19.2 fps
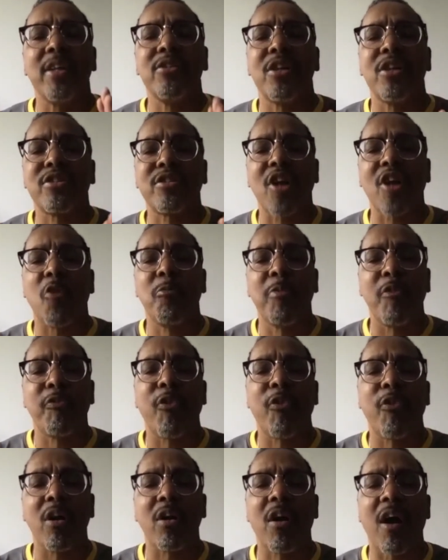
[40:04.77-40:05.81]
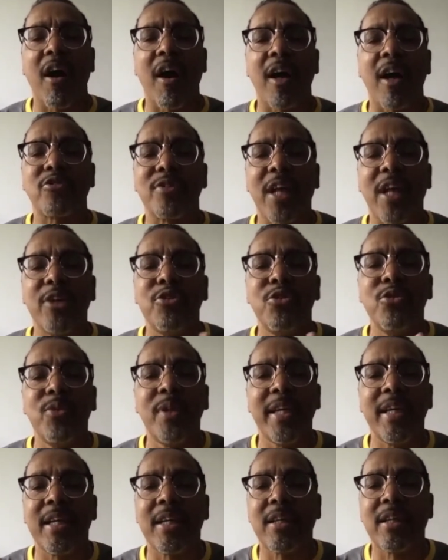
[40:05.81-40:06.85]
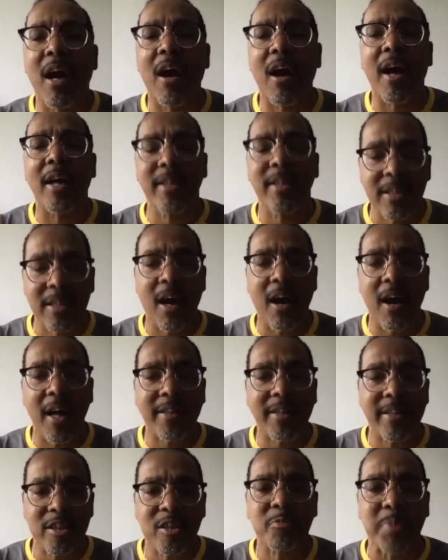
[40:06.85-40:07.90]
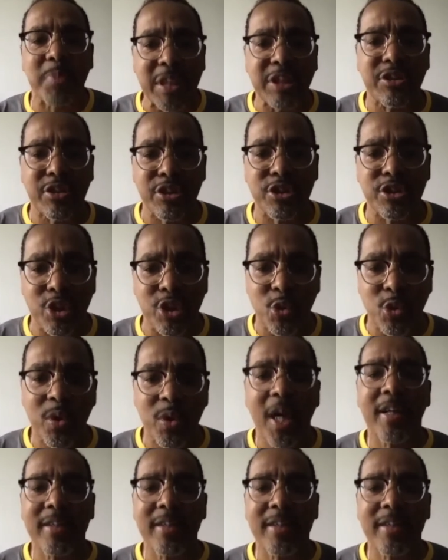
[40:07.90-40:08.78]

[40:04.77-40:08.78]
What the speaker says: yourself before God so that you hear God and God can speak to you.